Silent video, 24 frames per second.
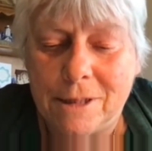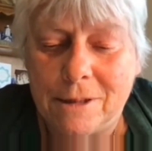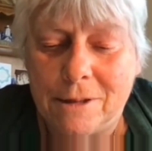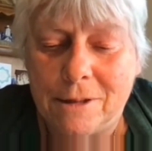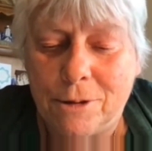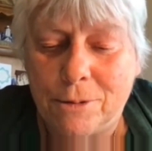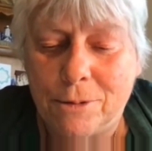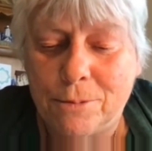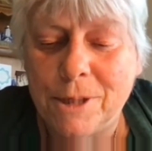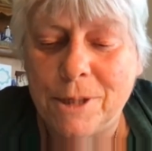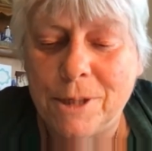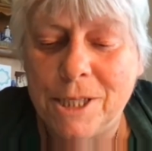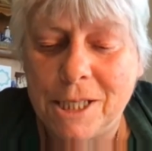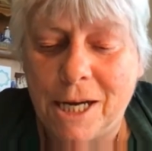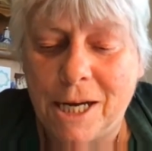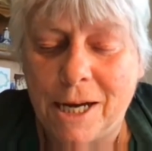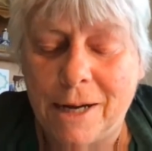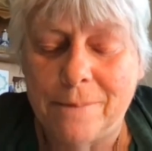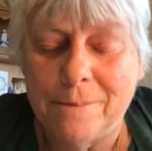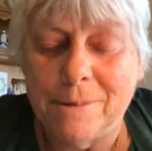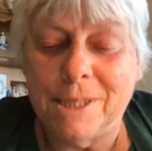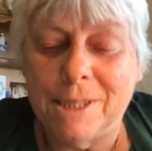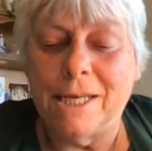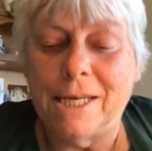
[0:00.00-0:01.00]
three
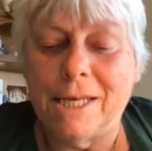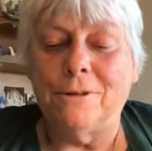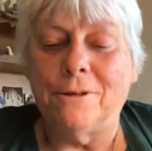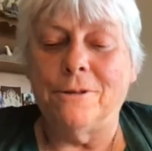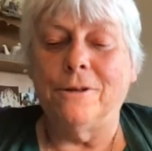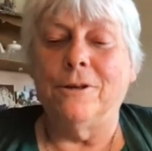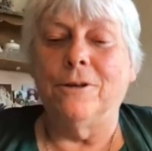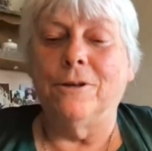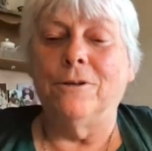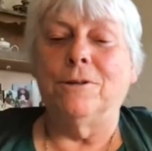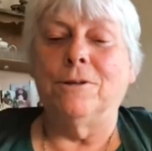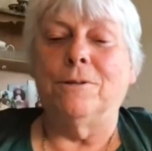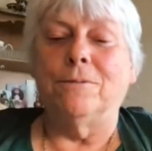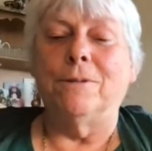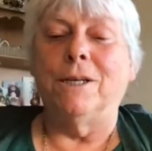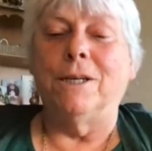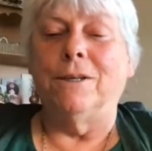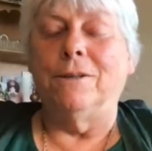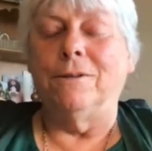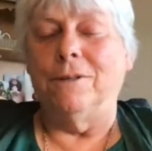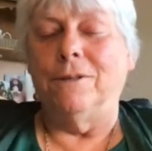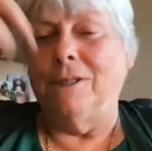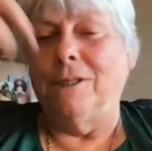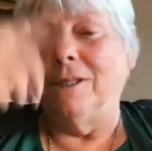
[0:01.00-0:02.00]
times Saturn goes
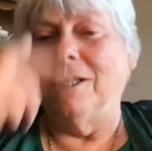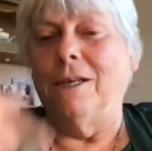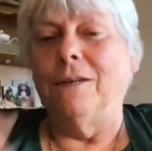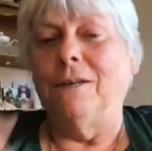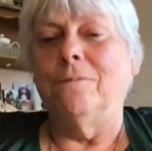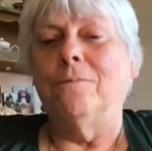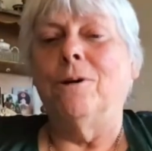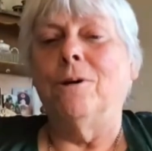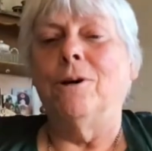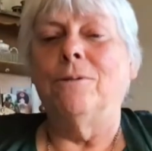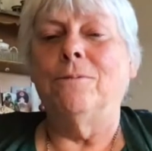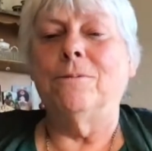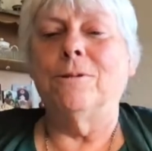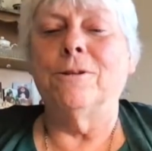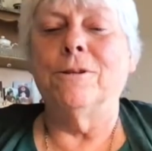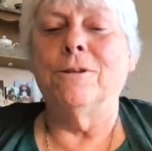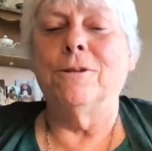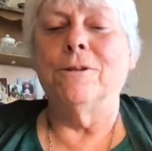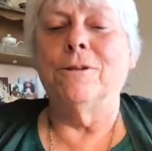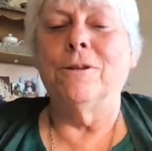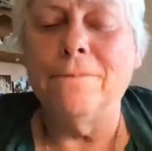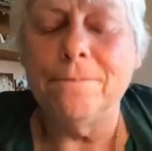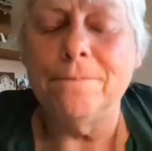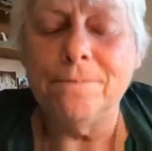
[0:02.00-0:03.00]
around the sun while we're
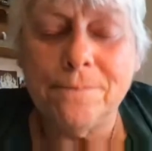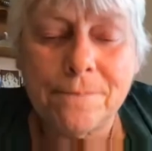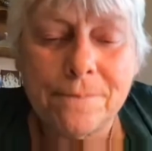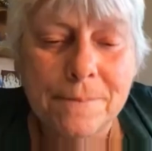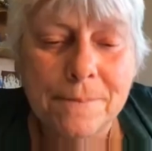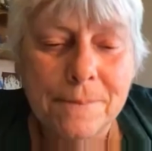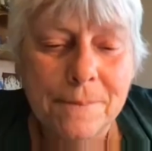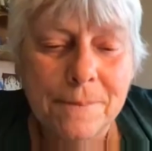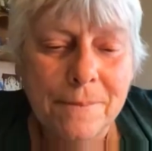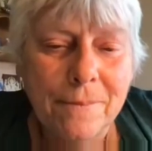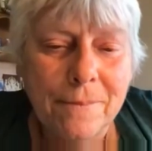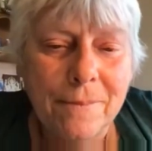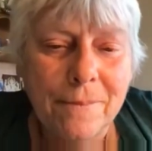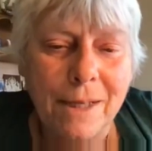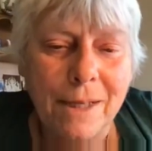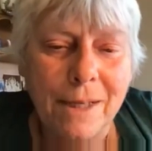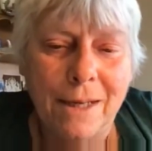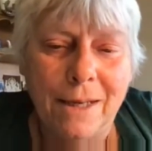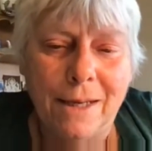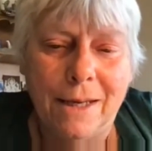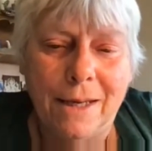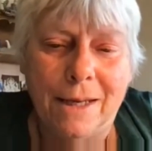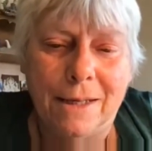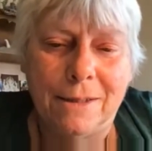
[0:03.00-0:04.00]
alive.
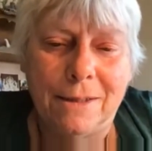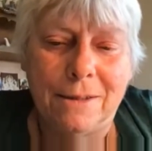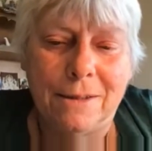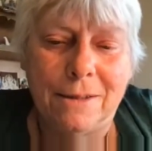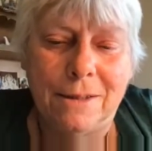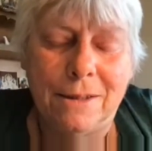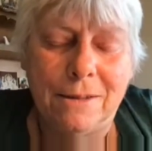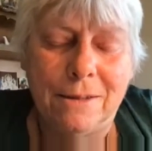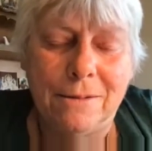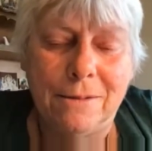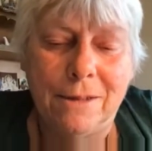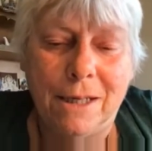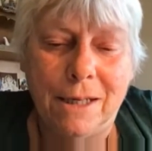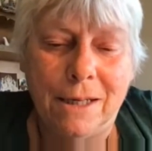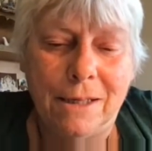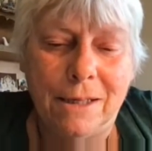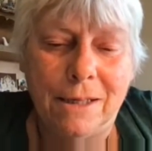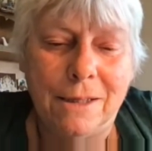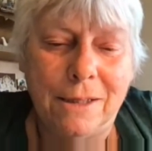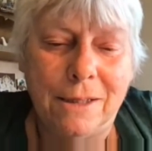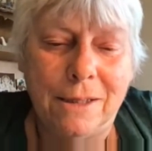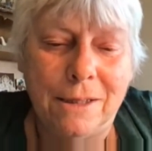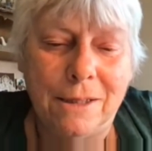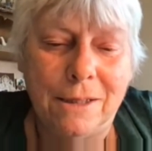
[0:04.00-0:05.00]
And
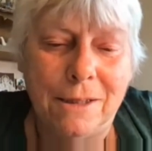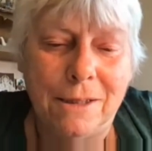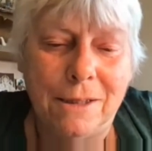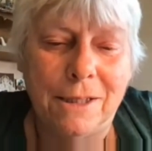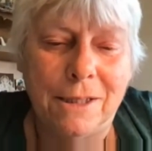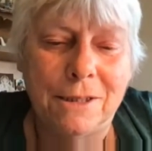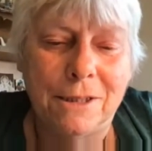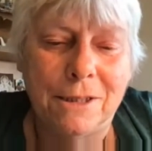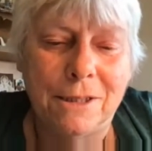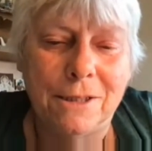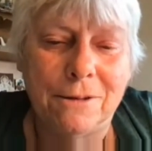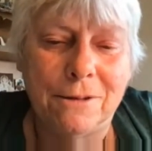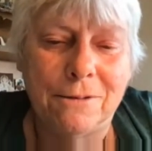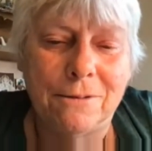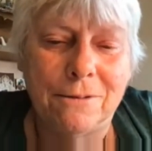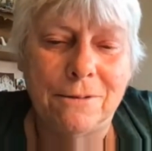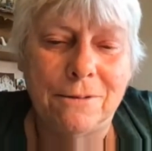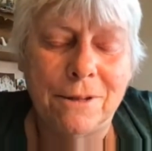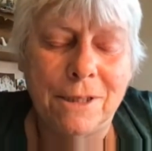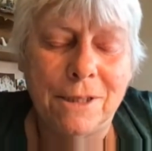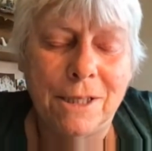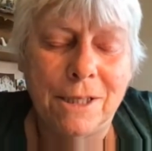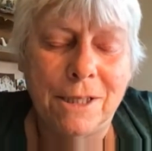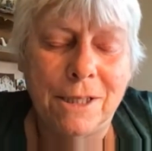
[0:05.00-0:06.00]
uh, you get
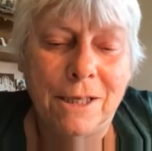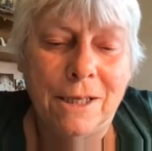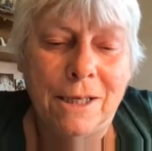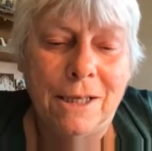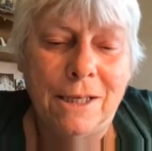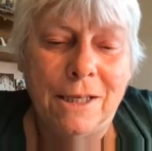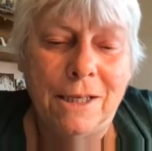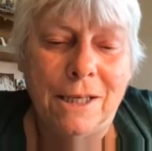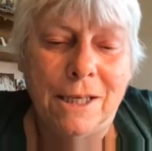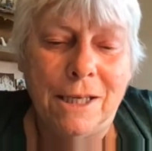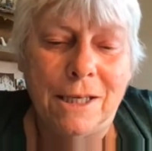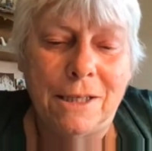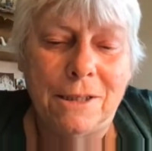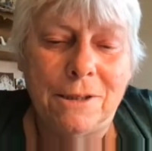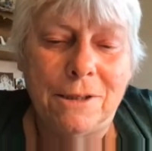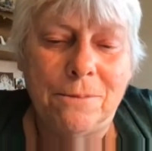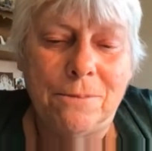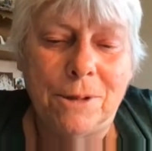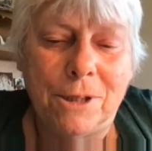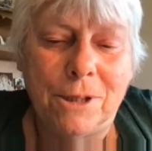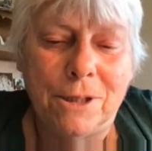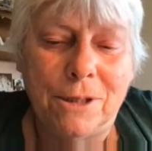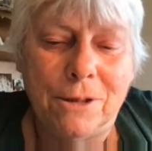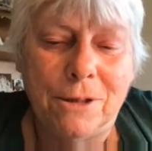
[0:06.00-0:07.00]
to get to
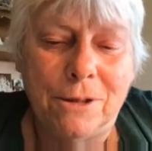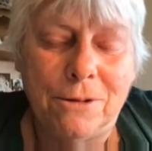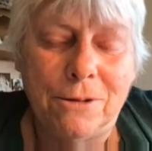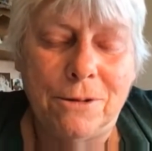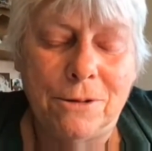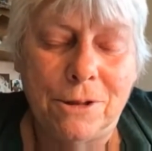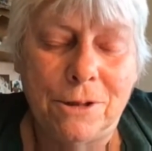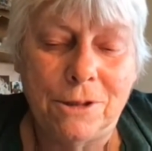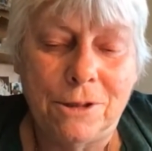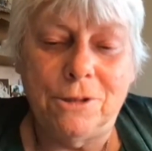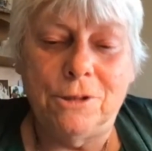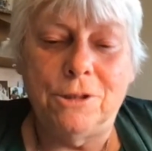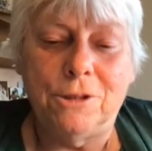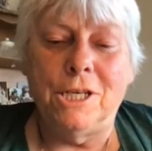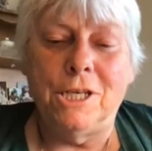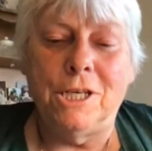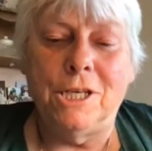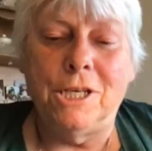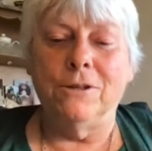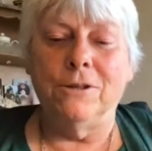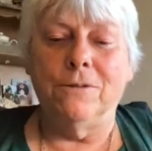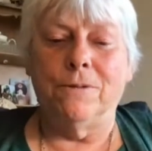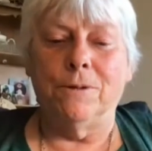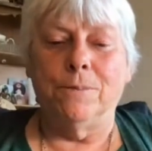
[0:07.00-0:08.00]
one of those
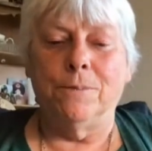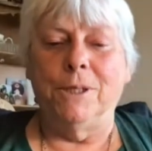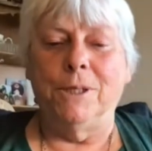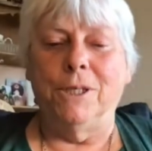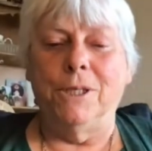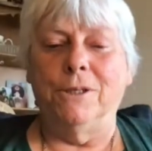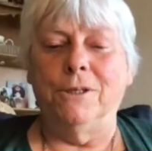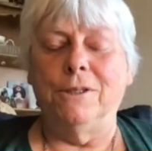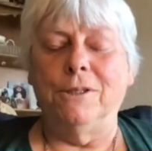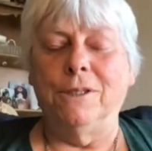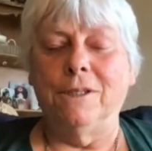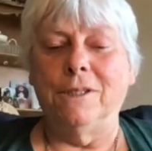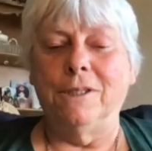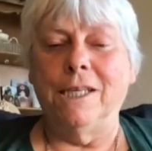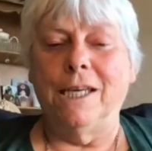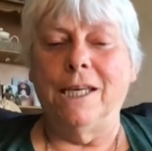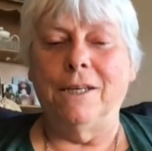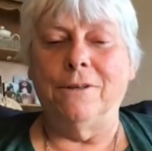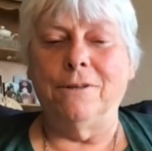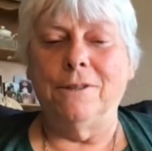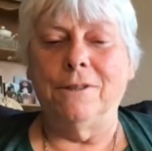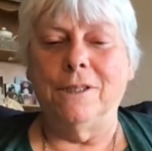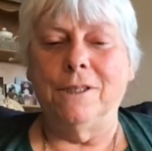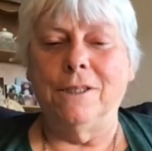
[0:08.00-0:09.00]
changeover periods and
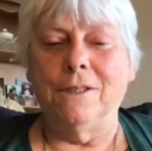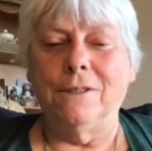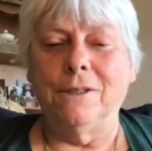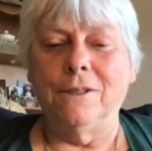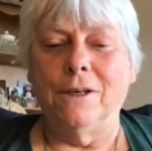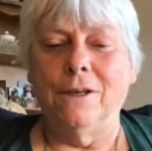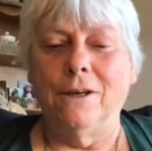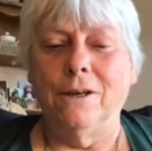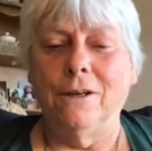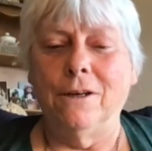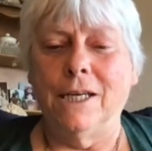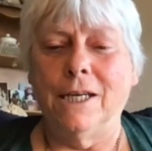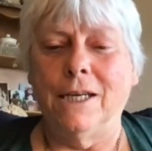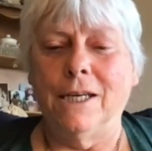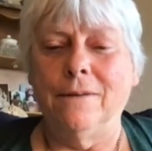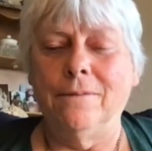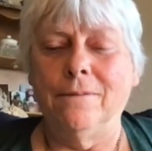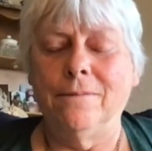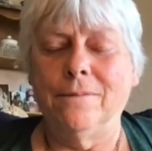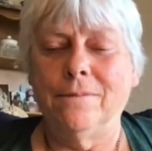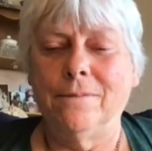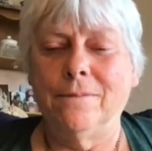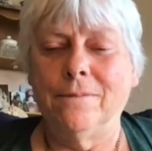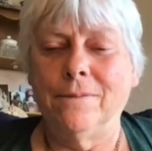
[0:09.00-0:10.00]
Saturn says,
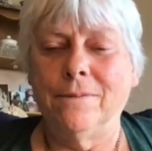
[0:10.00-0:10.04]
okay,